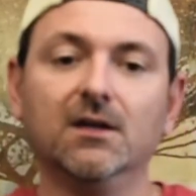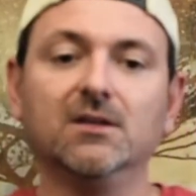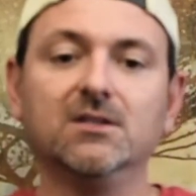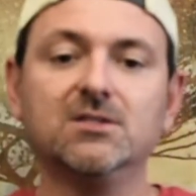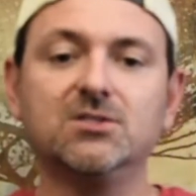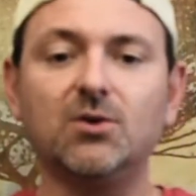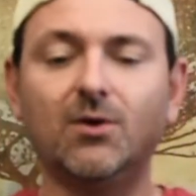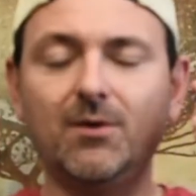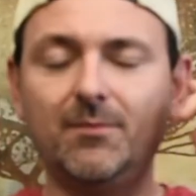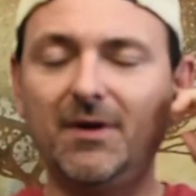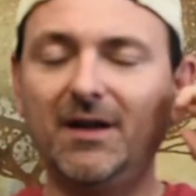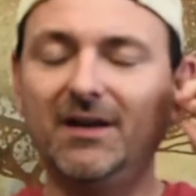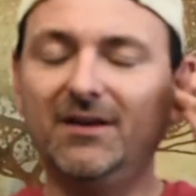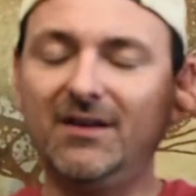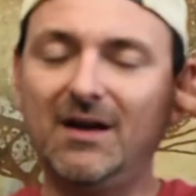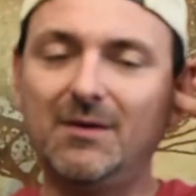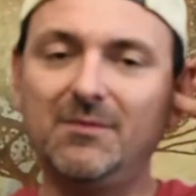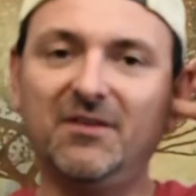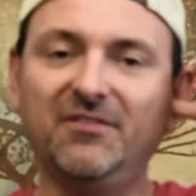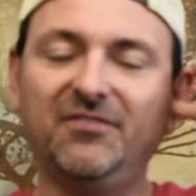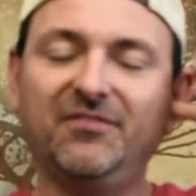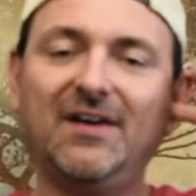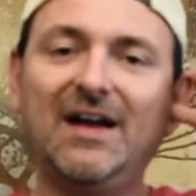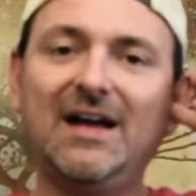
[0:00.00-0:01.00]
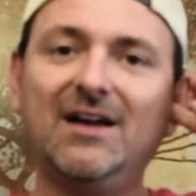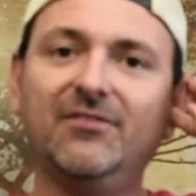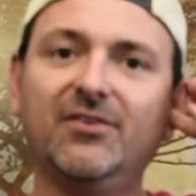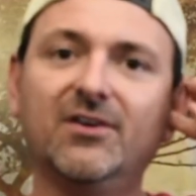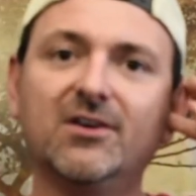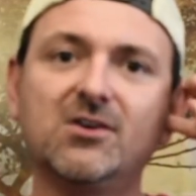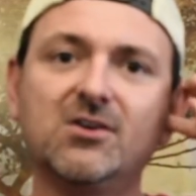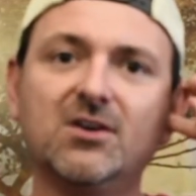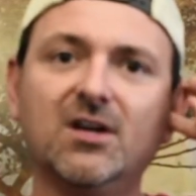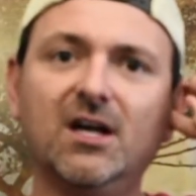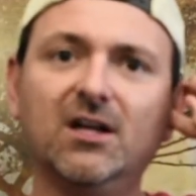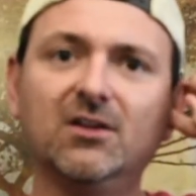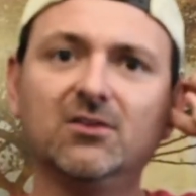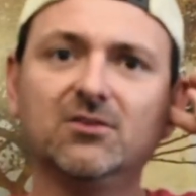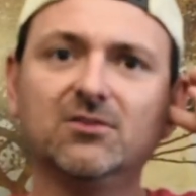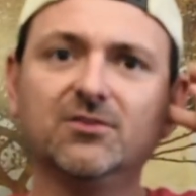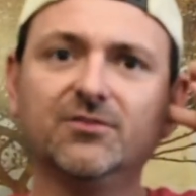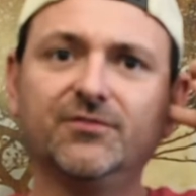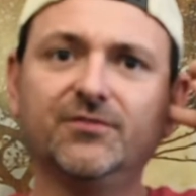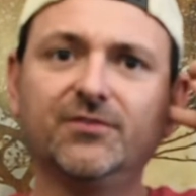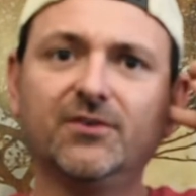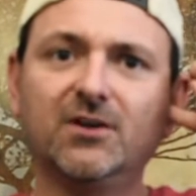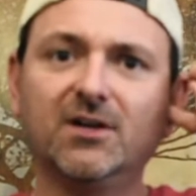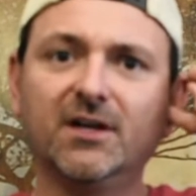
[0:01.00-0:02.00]
So I'm at
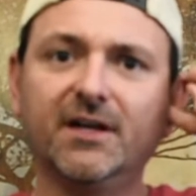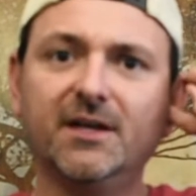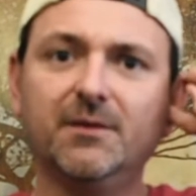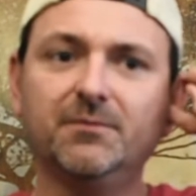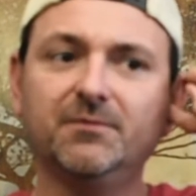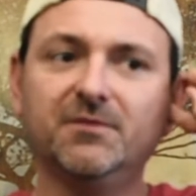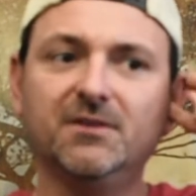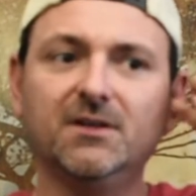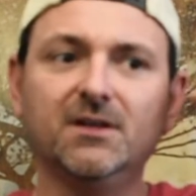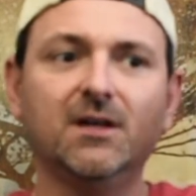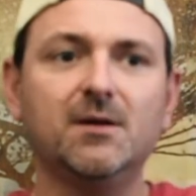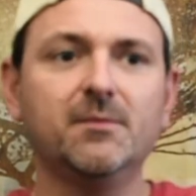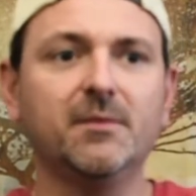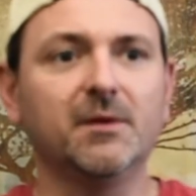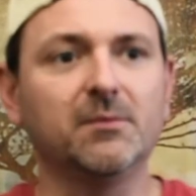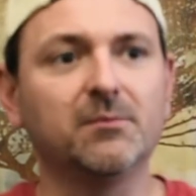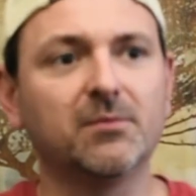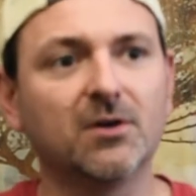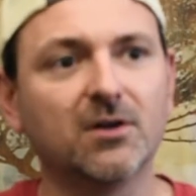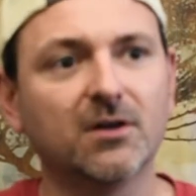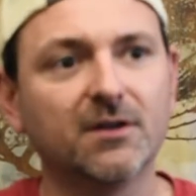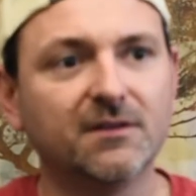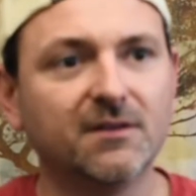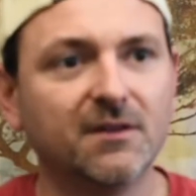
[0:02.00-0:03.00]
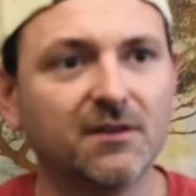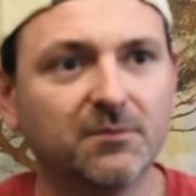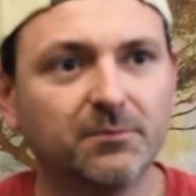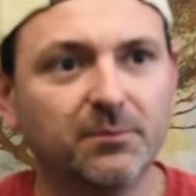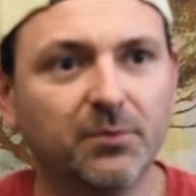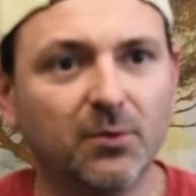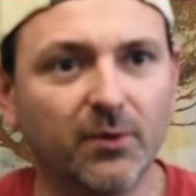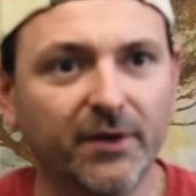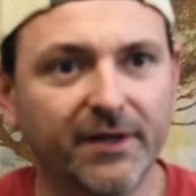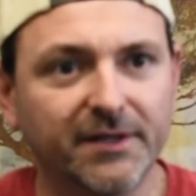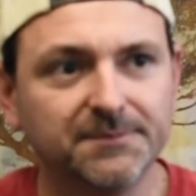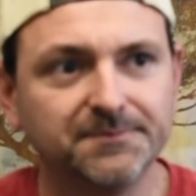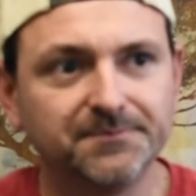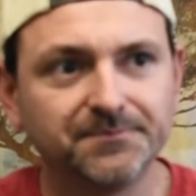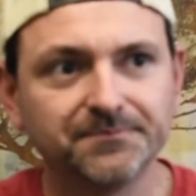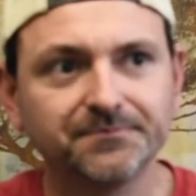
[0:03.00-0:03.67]
$500 for a Gibson Hummingbird at this point.